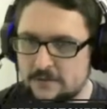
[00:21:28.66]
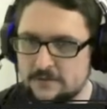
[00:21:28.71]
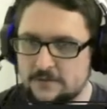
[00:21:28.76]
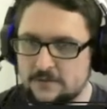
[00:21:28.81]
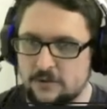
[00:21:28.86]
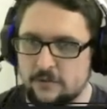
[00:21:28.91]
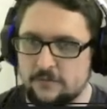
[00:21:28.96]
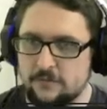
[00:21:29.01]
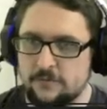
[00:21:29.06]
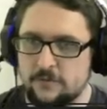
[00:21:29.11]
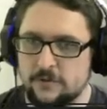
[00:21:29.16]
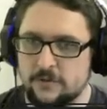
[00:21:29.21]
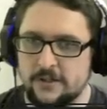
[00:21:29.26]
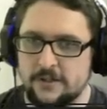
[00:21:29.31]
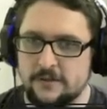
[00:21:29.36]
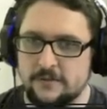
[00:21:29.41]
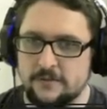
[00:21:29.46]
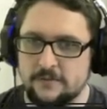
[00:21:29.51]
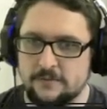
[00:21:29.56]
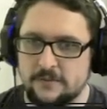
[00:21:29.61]
Let's go for
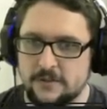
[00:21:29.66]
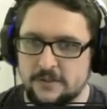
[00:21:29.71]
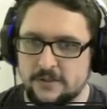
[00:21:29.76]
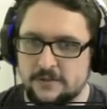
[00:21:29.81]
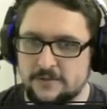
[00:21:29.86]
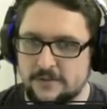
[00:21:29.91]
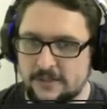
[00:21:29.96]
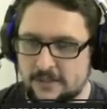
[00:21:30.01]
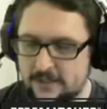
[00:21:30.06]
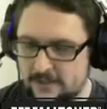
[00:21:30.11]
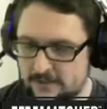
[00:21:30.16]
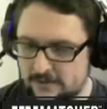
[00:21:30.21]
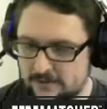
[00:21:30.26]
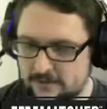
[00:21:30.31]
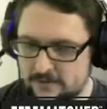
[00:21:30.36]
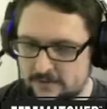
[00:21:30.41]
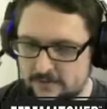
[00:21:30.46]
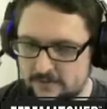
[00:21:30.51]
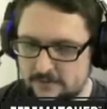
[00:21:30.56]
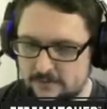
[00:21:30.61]
it. I'm gonna
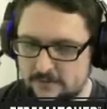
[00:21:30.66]
attack.